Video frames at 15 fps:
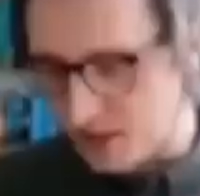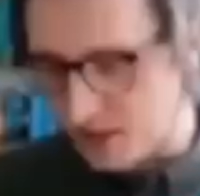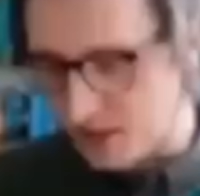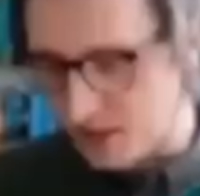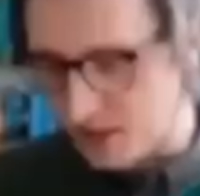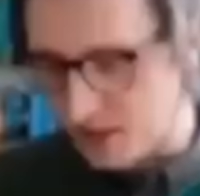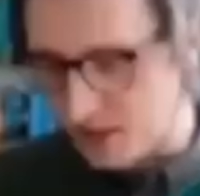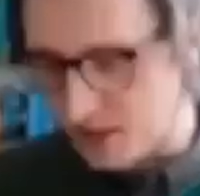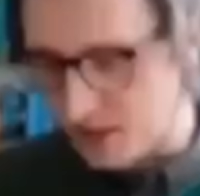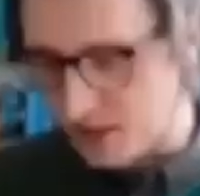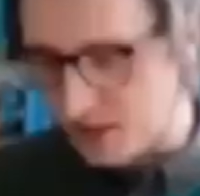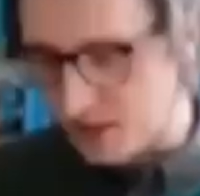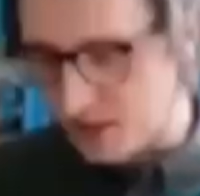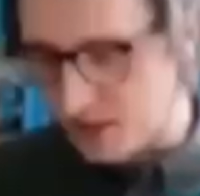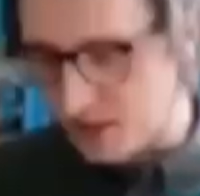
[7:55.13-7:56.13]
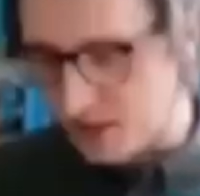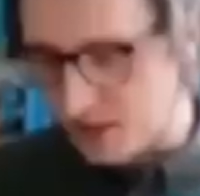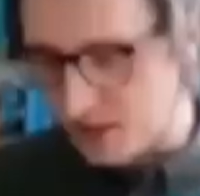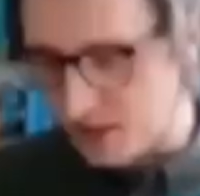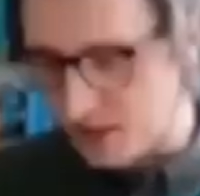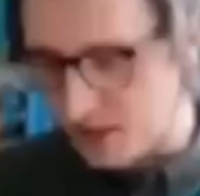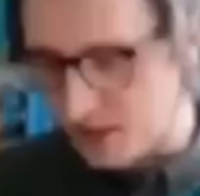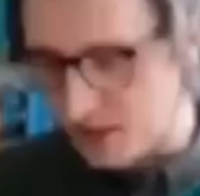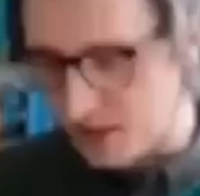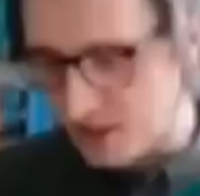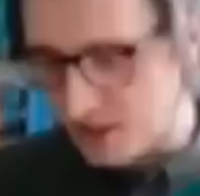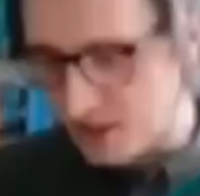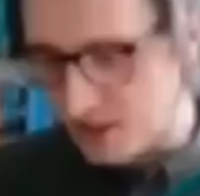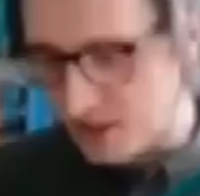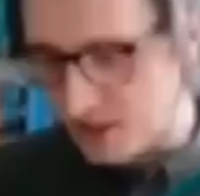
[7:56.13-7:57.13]

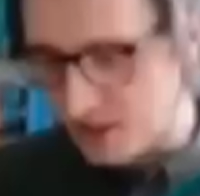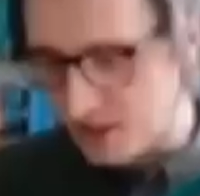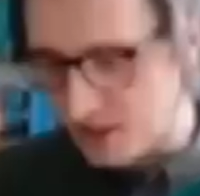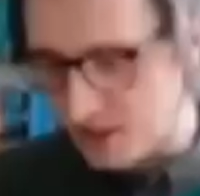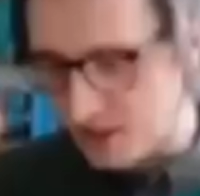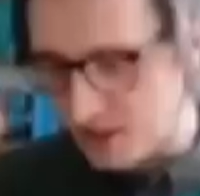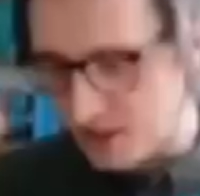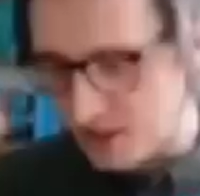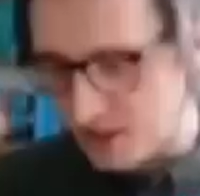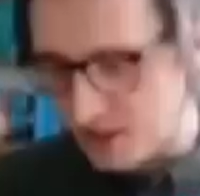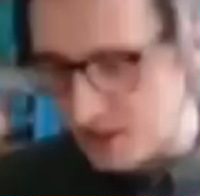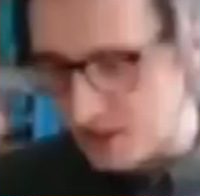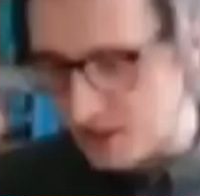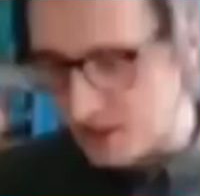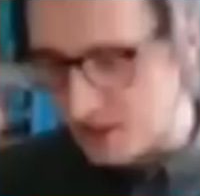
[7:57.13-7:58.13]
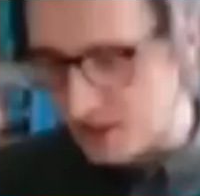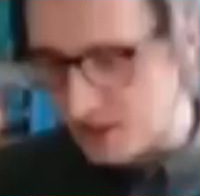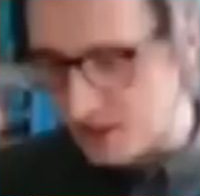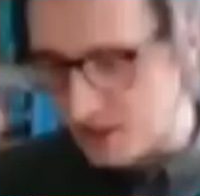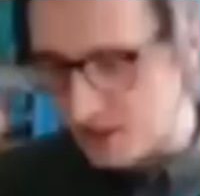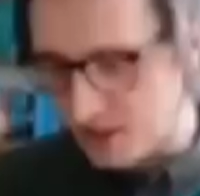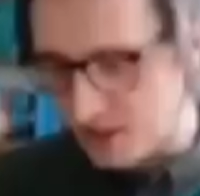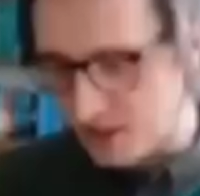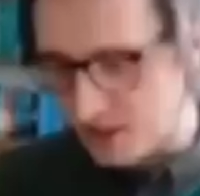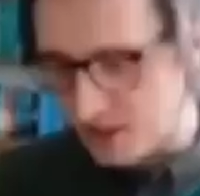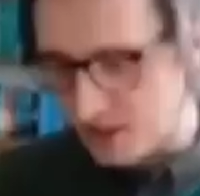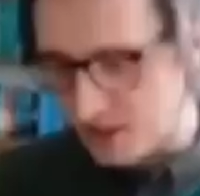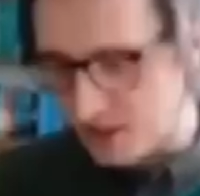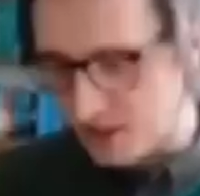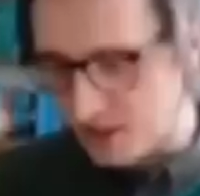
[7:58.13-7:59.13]

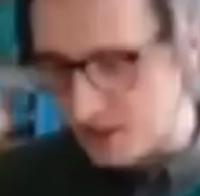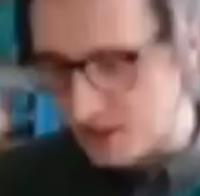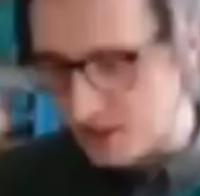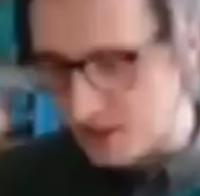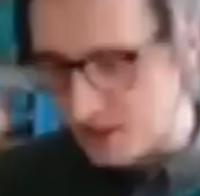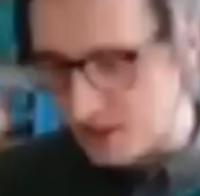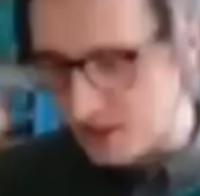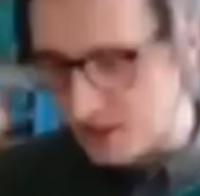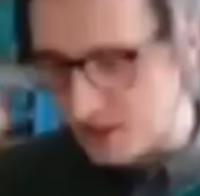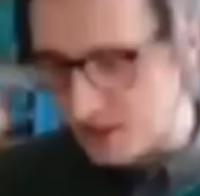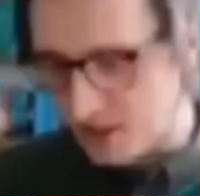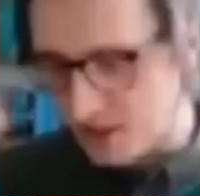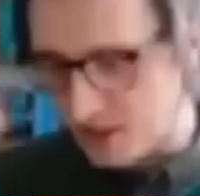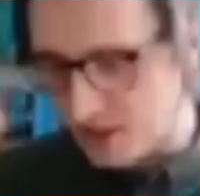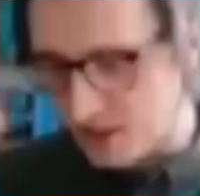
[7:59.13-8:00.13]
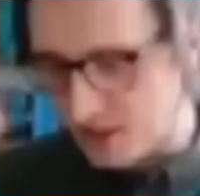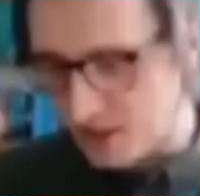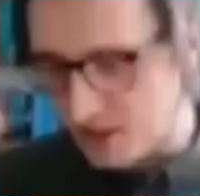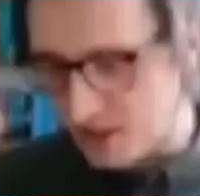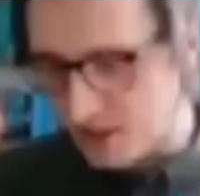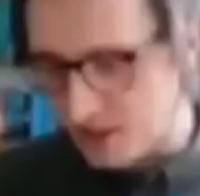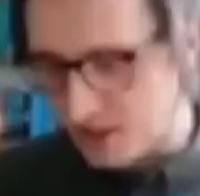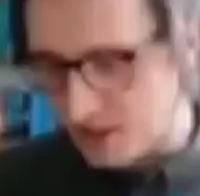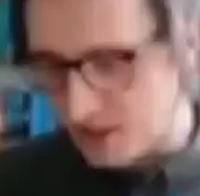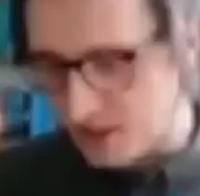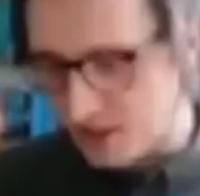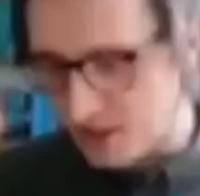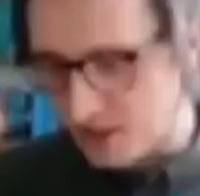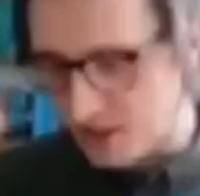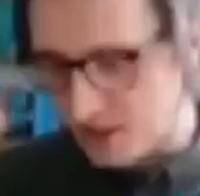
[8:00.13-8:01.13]

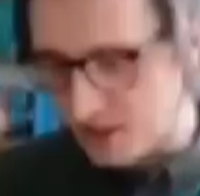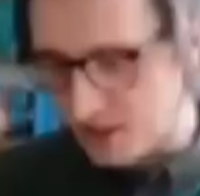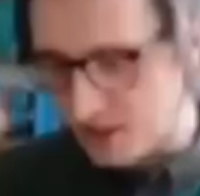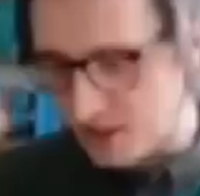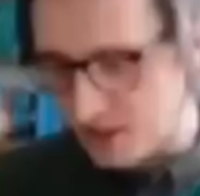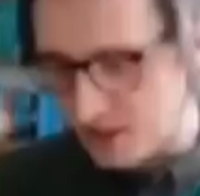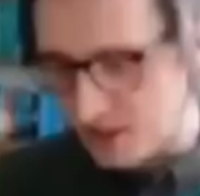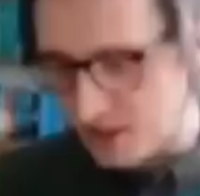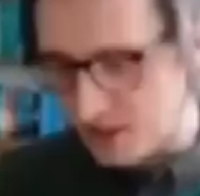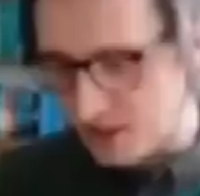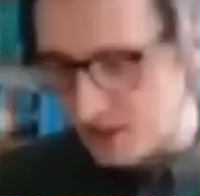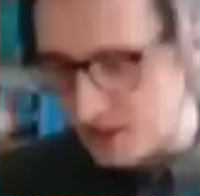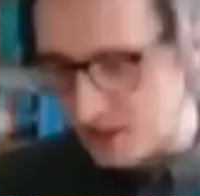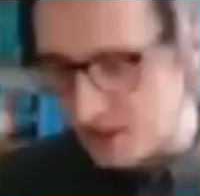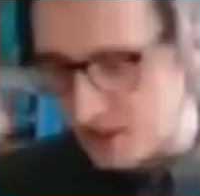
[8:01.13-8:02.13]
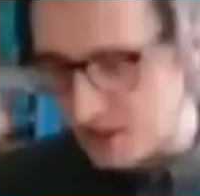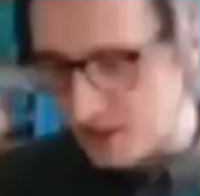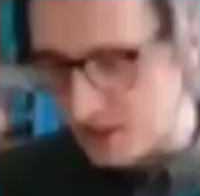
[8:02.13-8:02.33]
[no speech]